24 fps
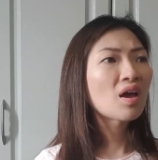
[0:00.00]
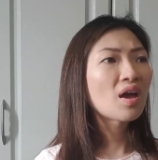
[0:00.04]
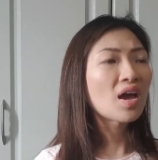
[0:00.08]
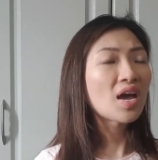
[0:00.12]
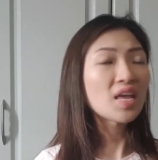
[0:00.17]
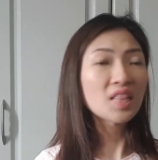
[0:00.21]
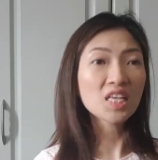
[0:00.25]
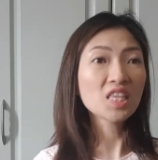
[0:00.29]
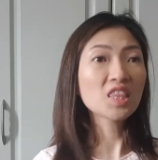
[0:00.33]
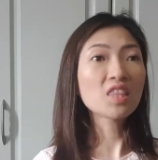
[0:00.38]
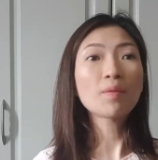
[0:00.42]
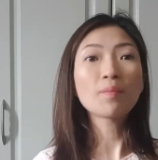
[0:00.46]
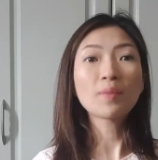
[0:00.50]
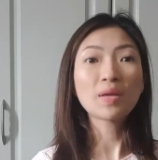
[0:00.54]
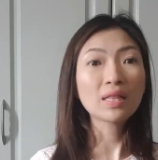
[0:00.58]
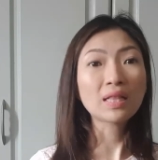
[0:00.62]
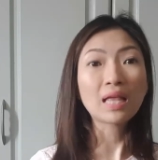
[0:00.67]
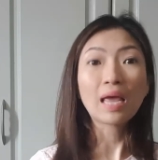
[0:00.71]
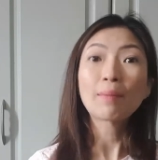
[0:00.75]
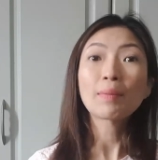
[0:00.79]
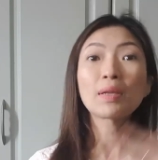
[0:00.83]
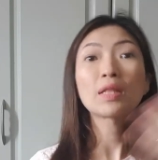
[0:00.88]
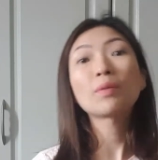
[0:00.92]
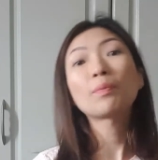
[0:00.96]
And in the
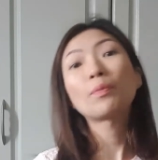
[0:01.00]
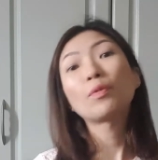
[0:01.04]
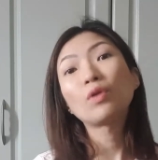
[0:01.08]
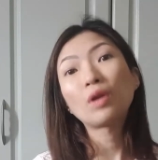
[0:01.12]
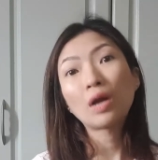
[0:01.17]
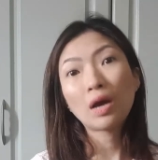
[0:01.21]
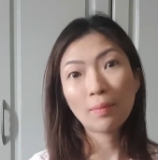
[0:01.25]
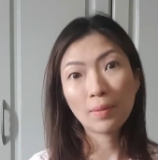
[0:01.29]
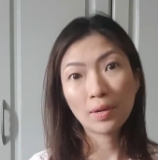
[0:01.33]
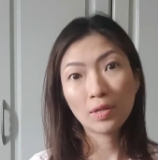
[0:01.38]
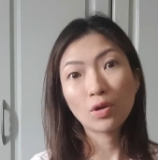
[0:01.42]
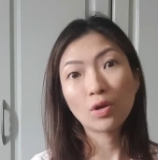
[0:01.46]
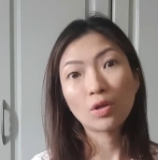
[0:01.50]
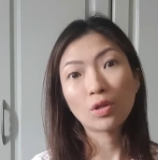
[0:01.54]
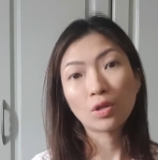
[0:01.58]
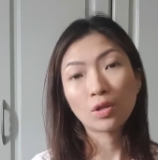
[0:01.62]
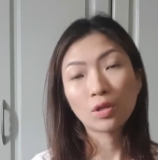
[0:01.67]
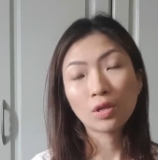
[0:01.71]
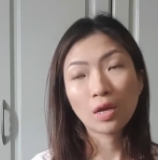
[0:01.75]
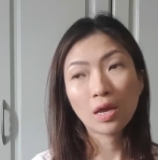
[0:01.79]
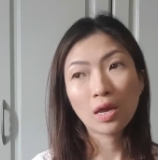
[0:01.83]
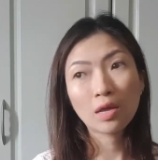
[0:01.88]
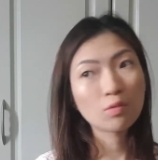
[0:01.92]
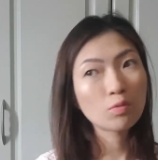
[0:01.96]
meantime, inupo lang kami
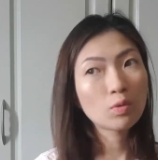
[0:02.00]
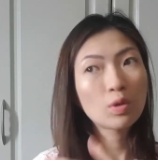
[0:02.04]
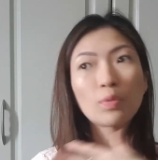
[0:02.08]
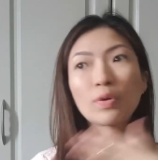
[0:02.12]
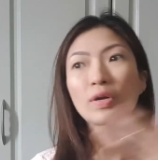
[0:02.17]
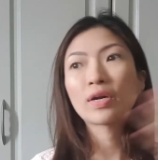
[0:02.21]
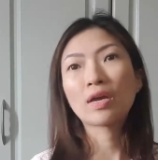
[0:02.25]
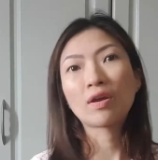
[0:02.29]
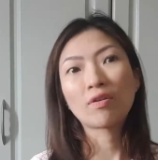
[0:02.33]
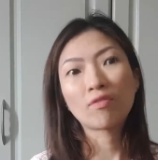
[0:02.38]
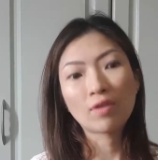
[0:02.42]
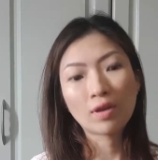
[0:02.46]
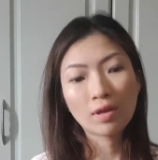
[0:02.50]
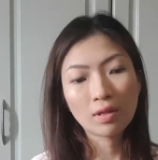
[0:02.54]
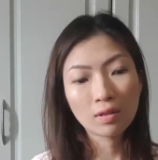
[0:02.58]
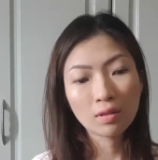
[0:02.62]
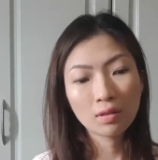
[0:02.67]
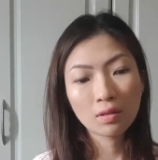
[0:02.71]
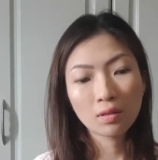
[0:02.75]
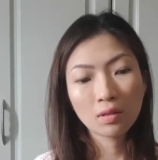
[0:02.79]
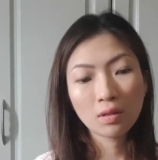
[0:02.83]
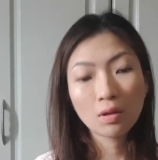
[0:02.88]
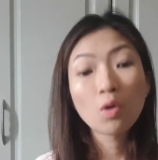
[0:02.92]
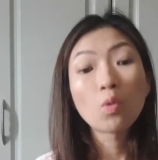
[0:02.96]
doon. And we were
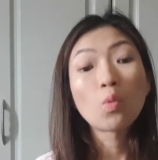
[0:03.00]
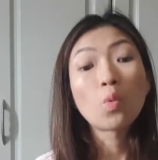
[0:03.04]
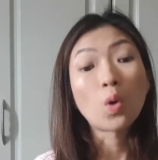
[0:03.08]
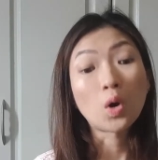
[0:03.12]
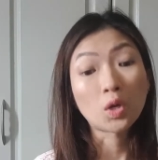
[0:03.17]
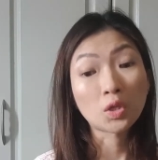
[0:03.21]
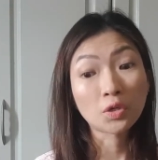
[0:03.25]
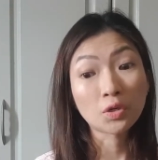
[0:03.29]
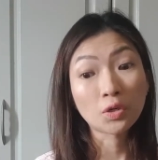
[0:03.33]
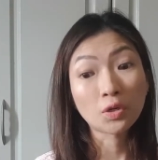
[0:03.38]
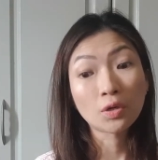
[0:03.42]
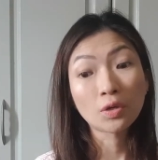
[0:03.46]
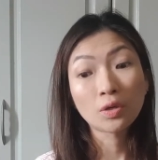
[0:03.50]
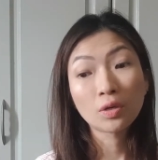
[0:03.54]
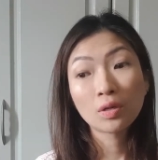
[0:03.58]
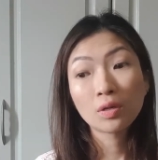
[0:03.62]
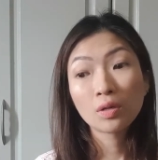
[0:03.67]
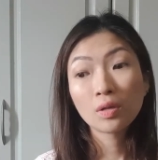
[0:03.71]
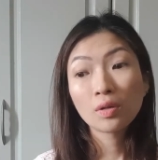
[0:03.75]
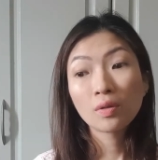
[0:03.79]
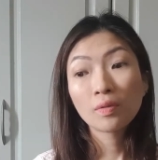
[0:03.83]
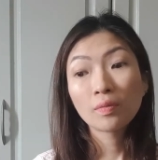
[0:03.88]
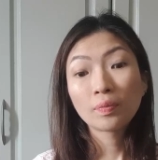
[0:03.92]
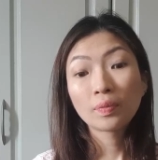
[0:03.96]
given water.
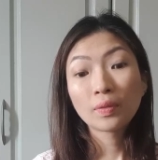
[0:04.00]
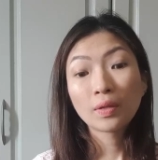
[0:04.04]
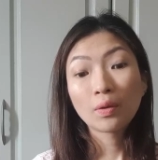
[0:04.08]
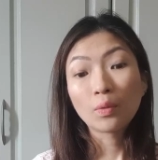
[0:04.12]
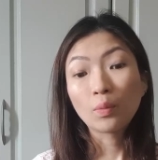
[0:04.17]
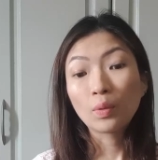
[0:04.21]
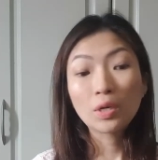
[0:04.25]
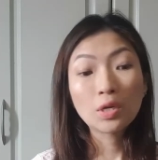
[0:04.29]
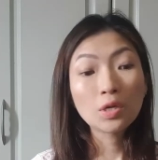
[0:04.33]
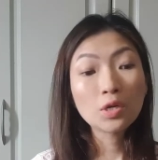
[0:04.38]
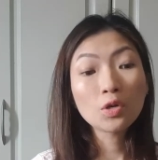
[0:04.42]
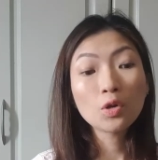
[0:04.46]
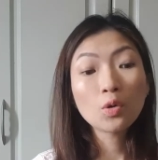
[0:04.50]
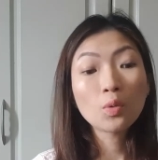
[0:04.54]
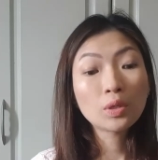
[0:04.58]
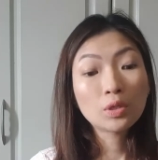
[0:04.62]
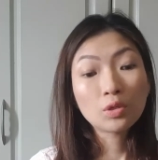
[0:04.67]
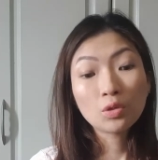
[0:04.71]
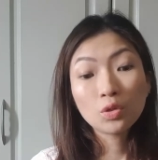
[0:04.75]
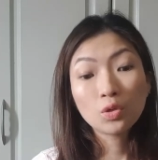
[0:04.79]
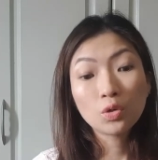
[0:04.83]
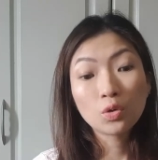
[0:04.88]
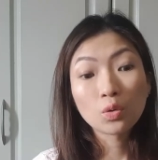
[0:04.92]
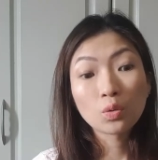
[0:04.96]
We didn't know what
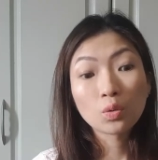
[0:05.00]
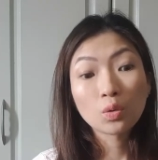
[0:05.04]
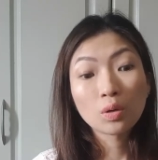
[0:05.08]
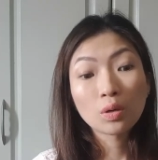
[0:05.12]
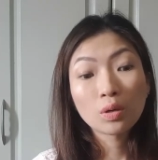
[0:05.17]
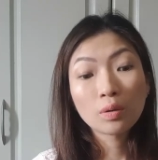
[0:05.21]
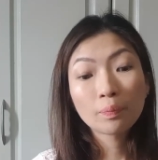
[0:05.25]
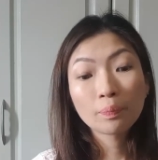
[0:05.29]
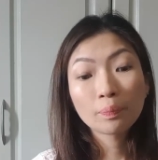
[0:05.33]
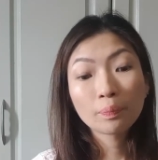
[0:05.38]
to do.